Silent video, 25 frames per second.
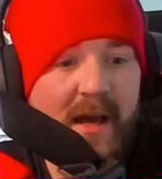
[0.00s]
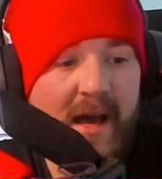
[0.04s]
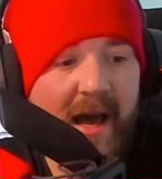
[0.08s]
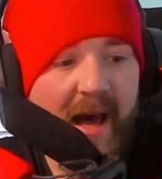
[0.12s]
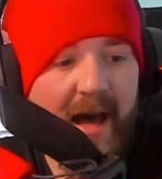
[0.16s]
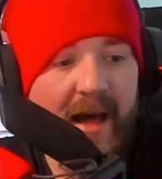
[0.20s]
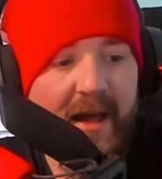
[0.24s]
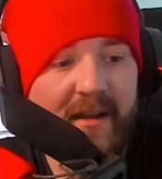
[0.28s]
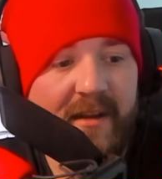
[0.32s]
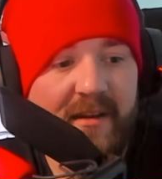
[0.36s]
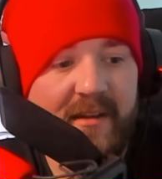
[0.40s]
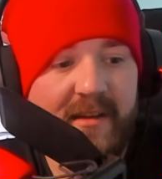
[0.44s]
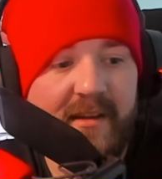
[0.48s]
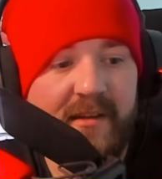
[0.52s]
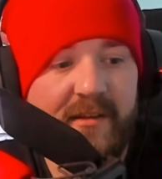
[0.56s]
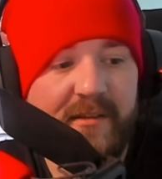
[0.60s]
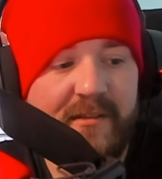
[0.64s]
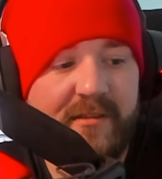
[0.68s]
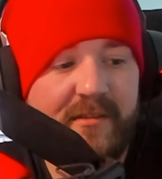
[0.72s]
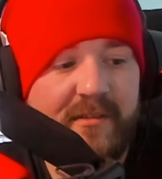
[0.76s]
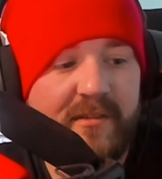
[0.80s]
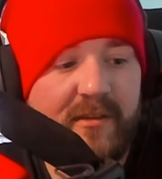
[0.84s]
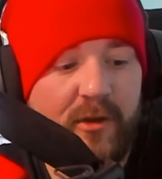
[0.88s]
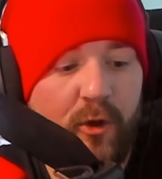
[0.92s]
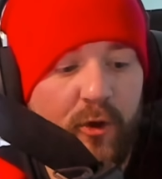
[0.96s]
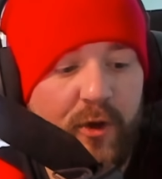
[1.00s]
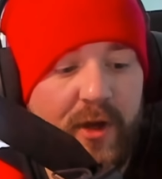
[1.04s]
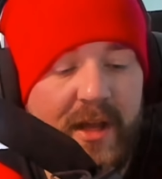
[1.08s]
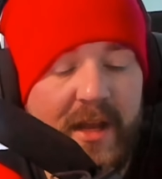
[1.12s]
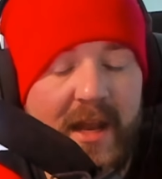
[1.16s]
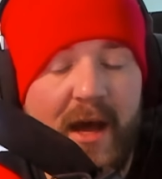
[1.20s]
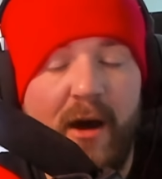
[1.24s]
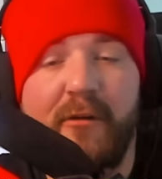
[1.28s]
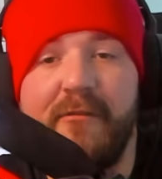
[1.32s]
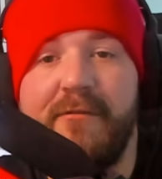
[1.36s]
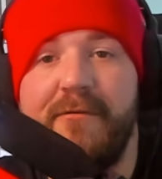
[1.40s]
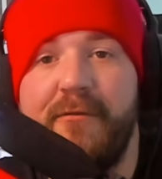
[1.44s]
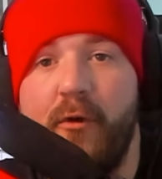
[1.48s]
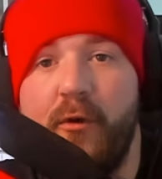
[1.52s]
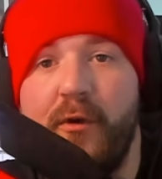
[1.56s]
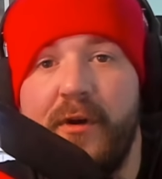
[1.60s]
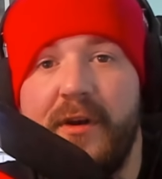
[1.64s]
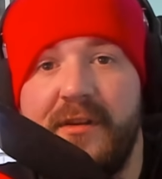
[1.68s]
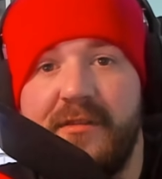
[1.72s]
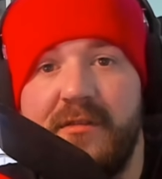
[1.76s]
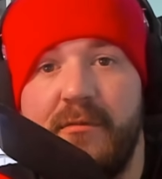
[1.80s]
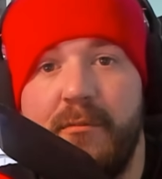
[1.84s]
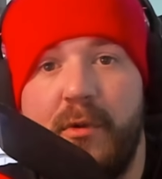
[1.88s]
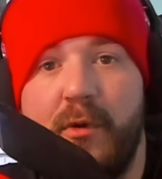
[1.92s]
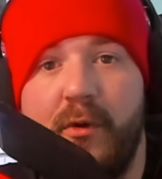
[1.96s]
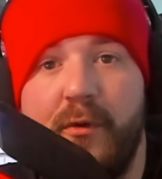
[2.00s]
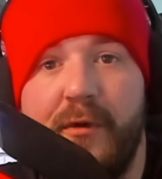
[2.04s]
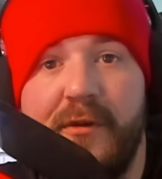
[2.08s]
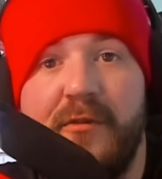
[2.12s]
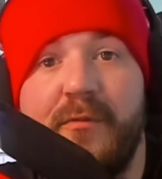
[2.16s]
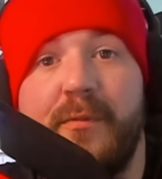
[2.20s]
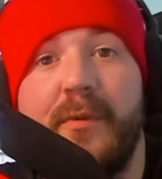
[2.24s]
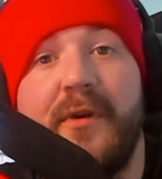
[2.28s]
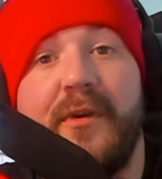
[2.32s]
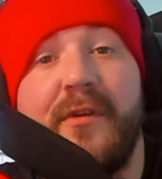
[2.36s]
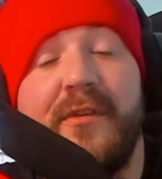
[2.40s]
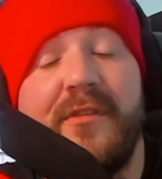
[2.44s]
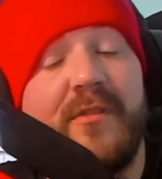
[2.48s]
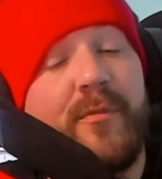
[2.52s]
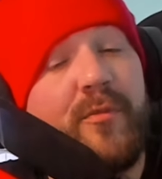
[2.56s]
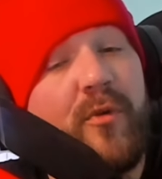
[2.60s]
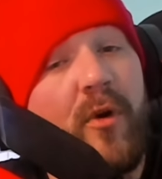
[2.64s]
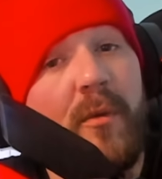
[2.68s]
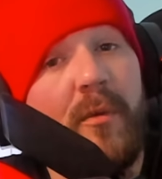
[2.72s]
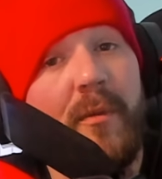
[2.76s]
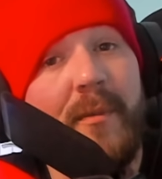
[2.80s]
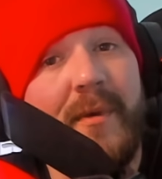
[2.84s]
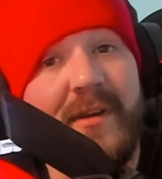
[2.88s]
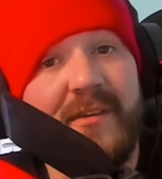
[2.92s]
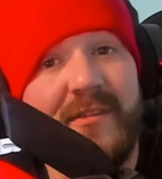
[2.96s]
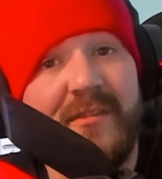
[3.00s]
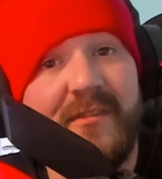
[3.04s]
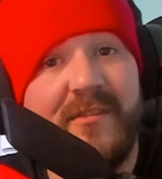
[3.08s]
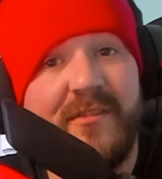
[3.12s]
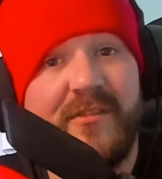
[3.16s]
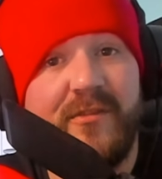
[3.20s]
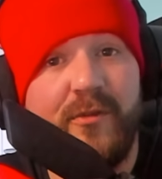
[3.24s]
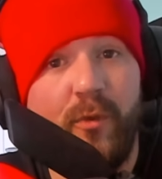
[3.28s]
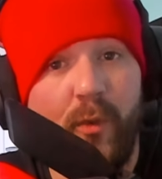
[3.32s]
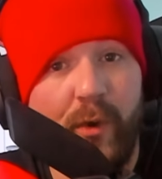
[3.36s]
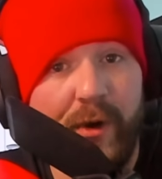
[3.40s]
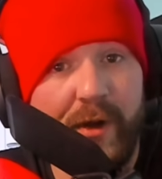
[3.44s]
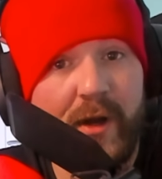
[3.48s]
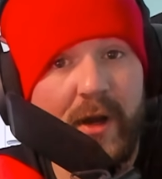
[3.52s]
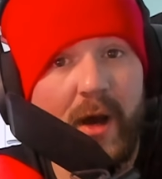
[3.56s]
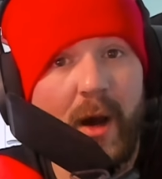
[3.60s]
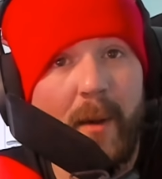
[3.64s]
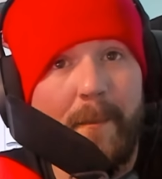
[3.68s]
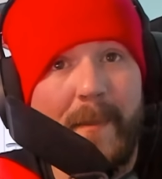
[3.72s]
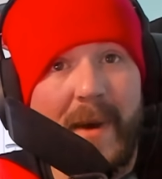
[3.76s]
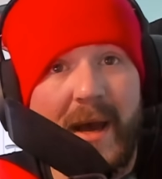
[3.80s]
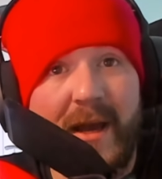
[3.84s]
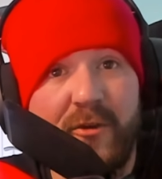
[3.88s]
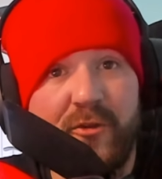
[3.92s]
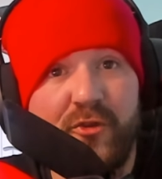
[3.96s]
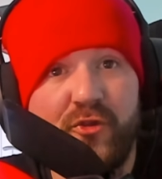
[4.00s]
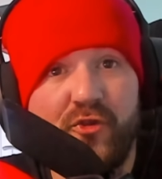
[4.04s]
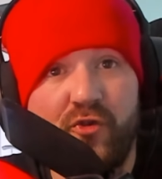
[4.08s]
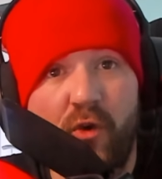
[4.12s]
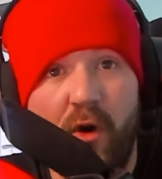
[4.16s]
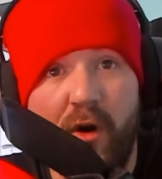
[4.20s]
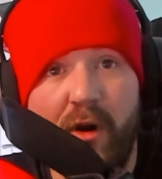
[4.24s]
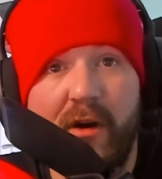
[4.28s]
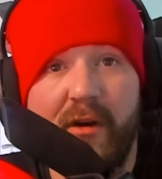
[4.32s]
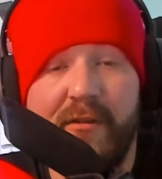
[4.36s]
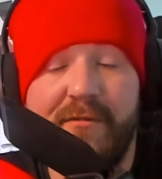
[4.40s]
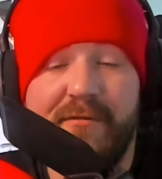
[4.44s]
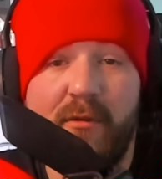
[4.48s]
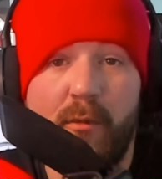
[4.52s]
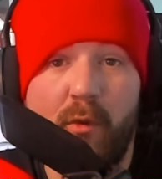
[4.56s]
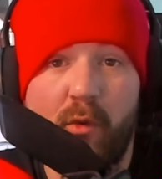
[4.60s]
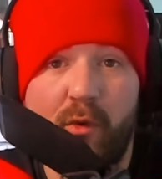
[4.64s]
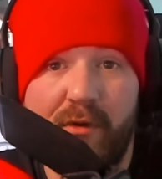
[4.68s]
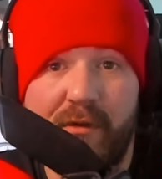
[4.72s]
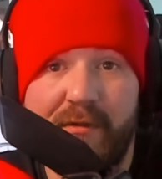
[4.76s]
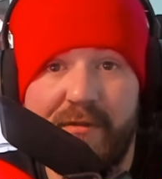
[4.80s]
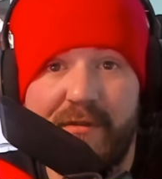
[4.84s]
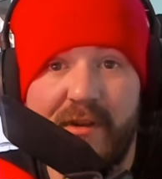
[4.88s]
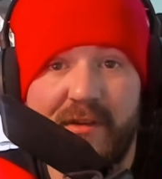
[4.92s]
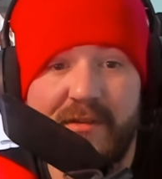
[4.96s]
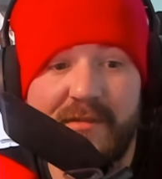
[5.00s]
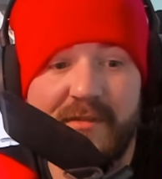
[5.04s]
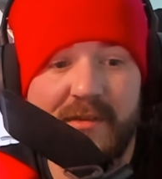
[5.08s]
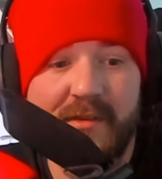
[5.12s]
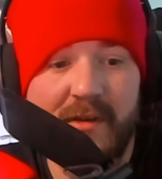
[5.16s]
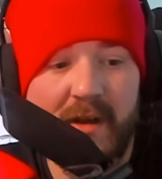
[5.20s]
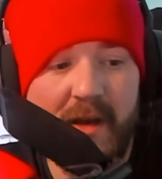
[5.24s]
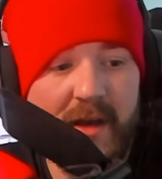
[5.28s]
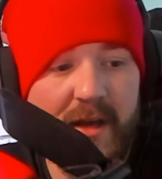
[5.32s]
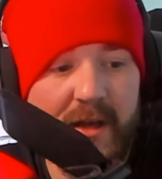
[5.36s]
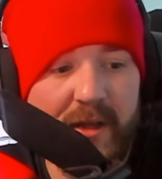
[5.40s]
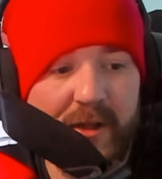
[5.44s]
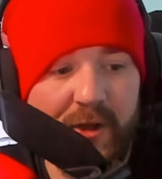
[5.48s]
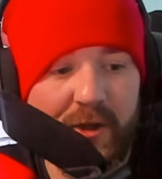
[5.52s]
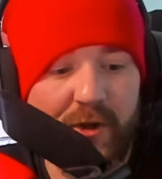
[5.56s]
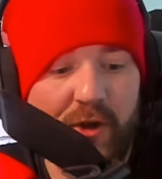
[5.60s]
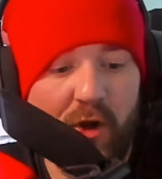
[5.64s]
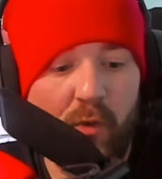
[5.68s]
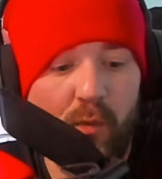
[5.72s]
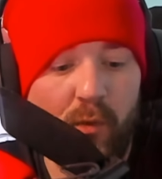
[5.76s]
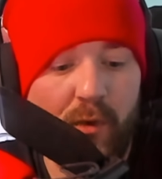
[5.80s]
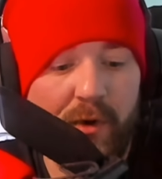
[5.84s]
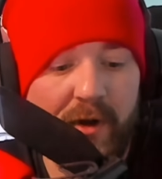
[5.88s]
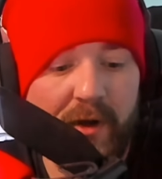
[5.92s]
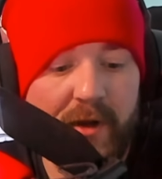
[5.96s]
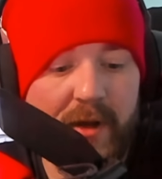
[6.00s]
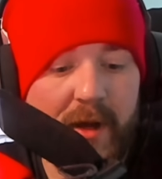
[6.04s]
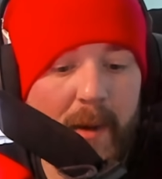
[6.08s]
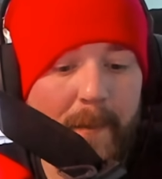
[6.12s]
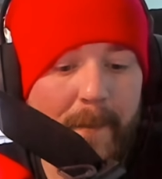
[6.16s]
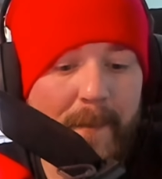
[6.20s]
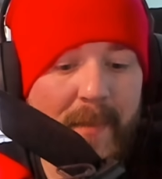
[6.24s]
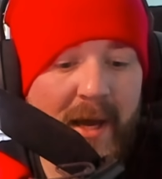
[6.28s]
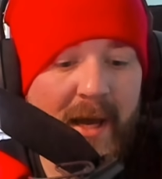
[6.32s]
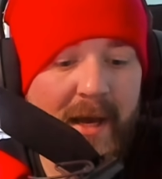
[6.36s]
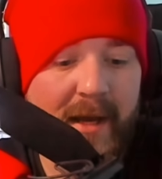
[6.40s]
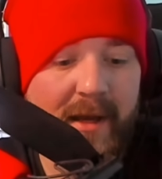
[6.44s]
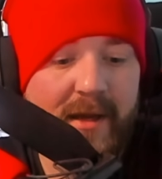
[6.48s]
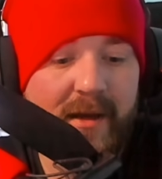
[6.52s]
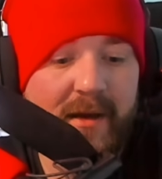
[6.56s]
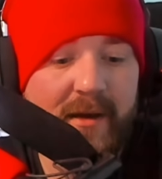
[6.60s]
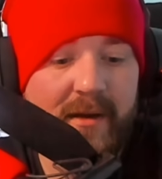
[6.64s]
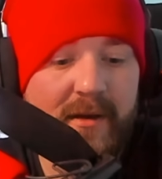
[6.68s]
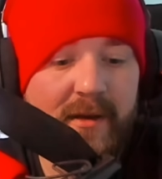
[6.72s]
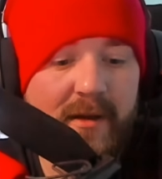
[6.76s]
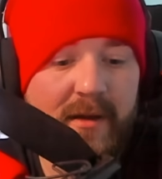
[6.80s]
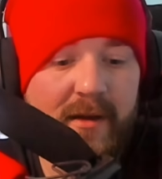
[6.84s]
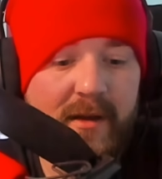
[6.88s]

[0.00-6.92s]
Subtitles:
and he's looking out for his employees, because the problem is you want to come back stronger from all of this. You don't want to come back.